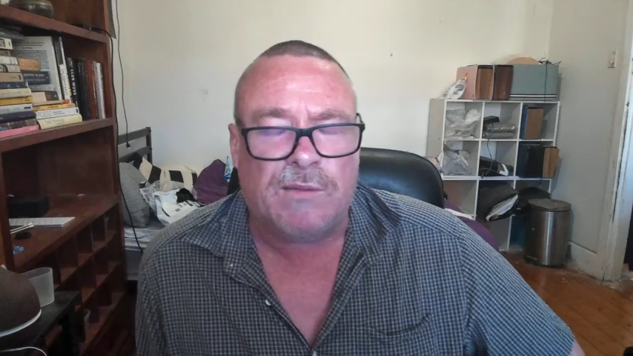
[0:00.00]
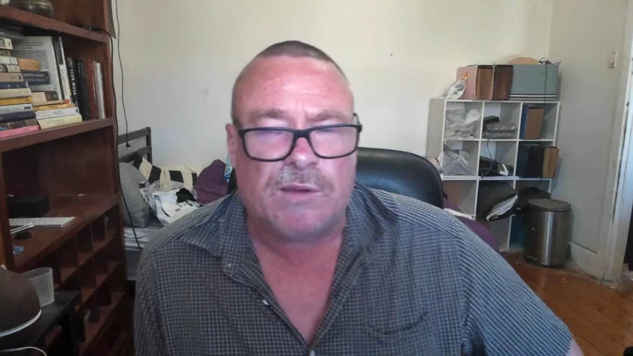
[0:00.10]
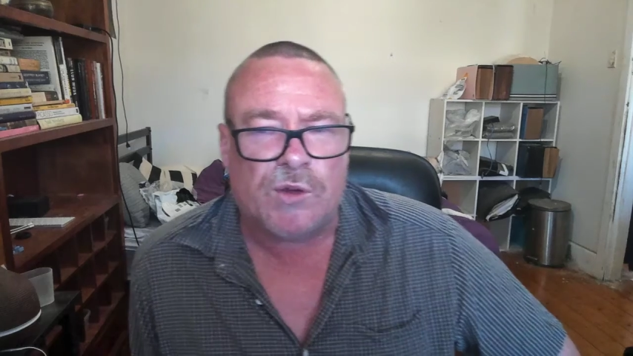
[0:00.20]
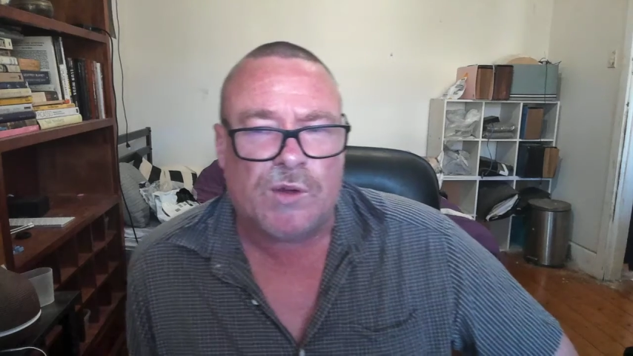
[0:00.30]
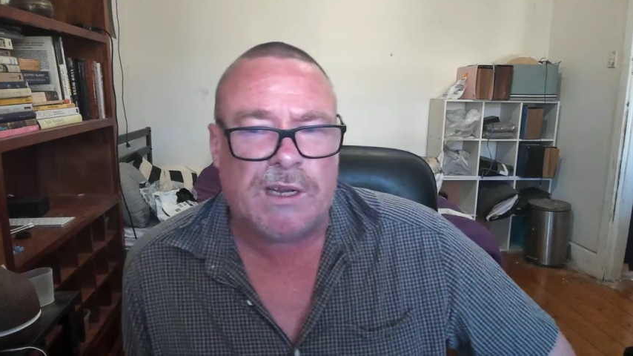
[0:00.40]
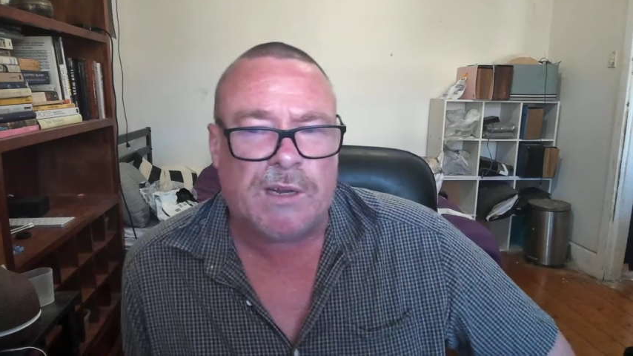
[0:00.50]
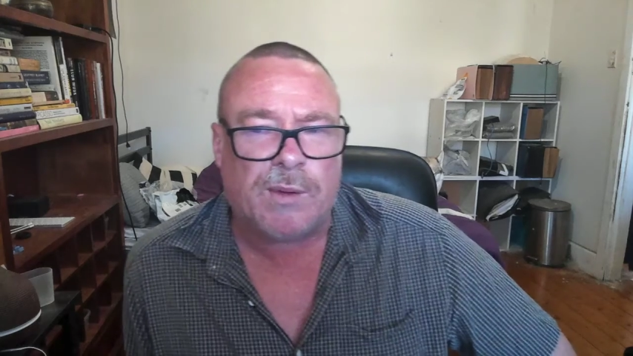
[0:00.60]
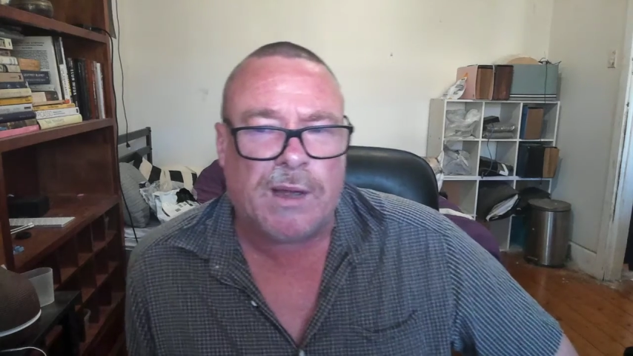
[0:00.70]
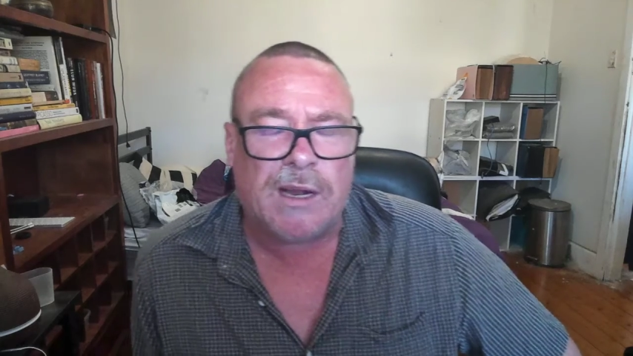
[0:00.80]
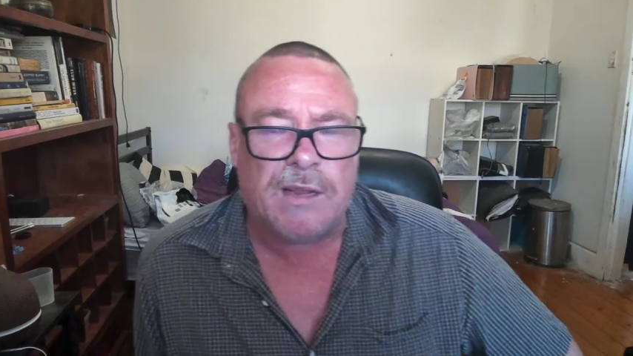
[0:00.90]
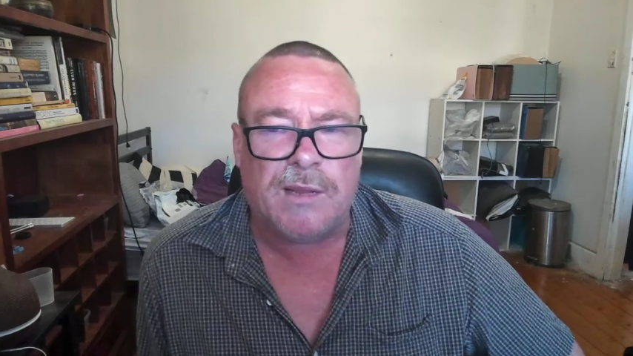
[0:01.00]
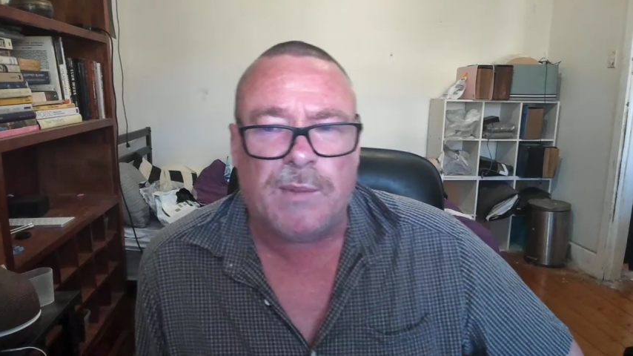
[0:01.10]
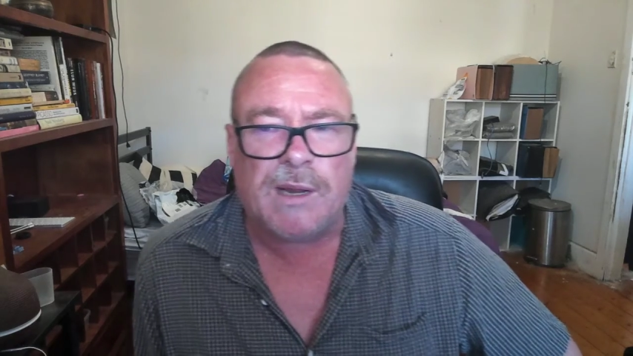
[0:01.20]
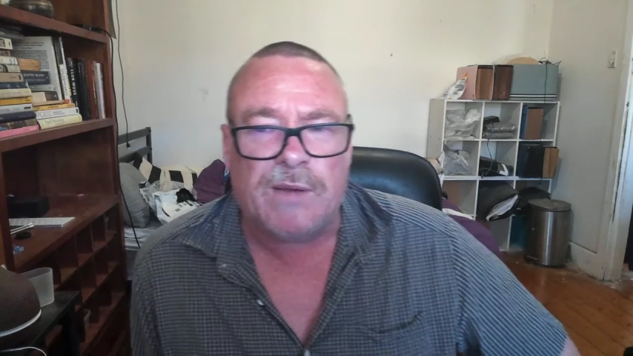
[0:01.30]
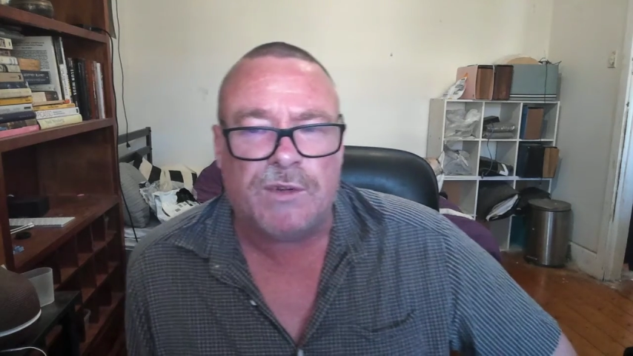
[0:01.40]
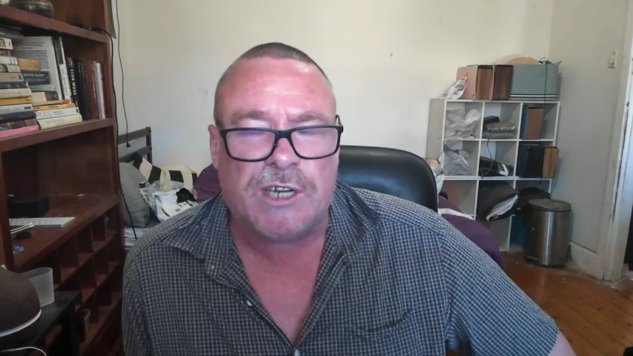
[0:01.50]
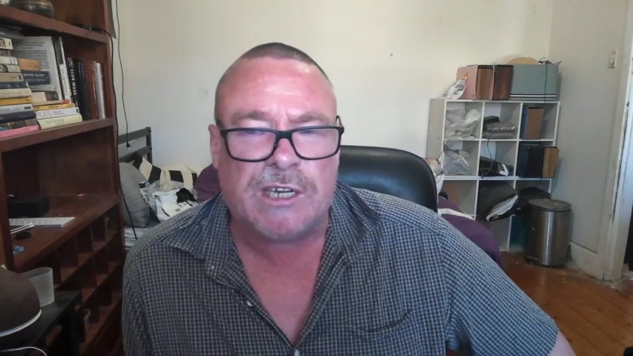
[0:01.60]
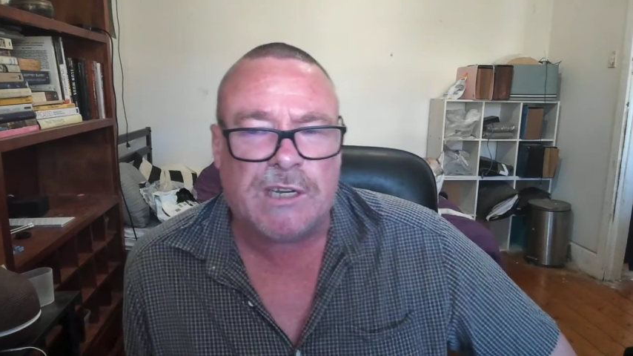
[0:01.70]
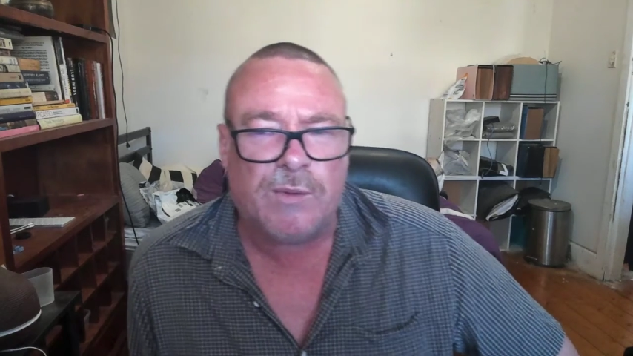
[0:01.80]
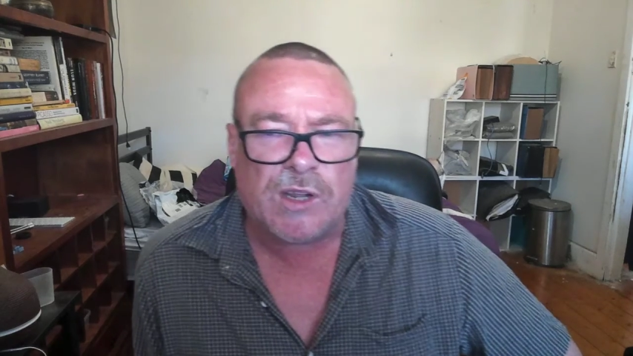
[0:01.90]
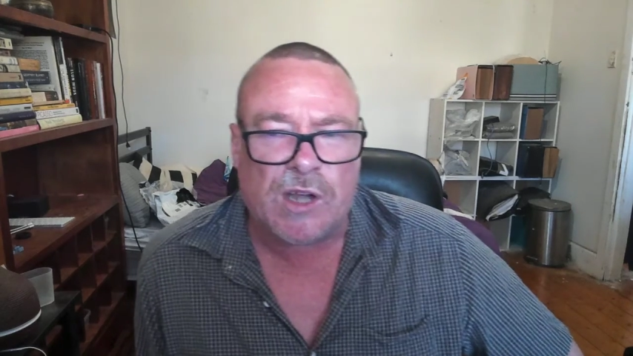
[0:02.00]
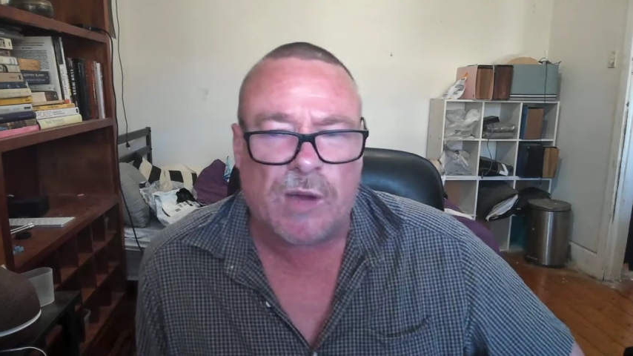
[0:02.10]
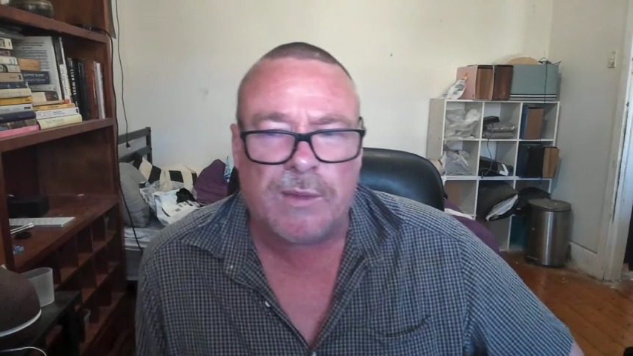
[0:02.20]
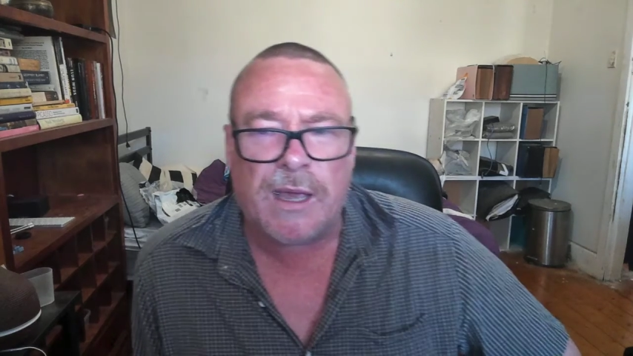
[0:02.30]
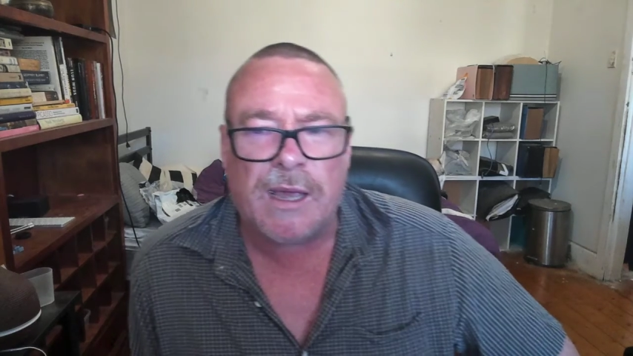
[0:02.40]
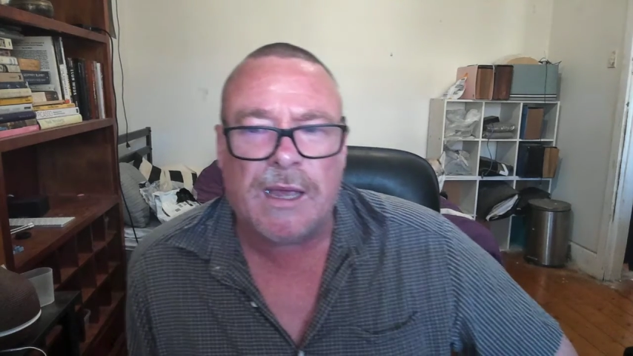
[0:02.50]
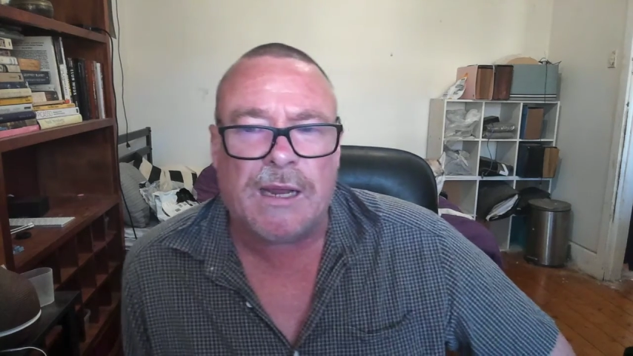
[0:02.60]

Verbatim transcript: agreed to pay and then been rejected by Comcare,